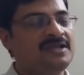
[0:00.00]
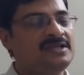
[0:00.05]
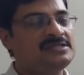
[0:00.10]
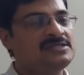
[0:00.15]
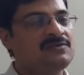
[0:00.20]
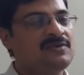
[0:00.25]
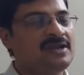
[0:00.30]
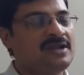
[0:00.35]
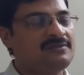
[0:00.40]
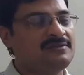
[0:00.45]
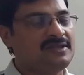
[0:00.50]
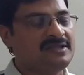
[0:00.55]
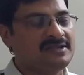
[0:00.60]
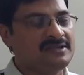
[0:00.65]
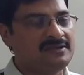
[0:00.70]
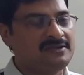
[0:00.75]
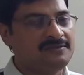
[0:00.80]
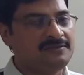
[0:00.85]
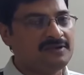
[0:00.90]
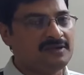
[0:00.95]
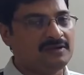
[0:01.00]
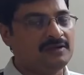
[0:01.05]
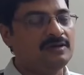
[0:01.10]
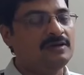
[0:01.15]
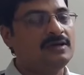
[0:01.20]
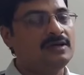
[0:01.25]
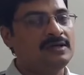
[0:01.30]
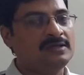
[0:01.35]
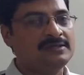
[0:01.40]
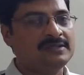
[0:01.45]
is one of the
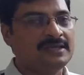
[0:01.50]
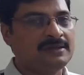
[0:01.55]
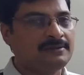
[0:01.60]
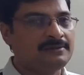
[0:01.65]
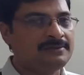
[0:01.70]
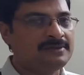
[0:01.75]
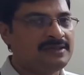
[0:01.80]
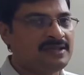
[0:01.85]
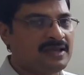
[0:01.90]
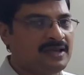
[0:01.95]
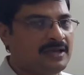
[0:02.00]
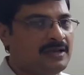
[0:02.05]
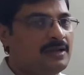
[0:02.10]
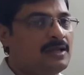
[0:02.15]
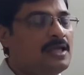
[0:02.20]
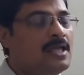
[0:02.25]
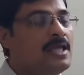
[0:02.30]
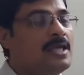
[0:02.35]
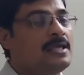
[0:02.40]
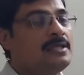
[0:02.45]
river Narmada.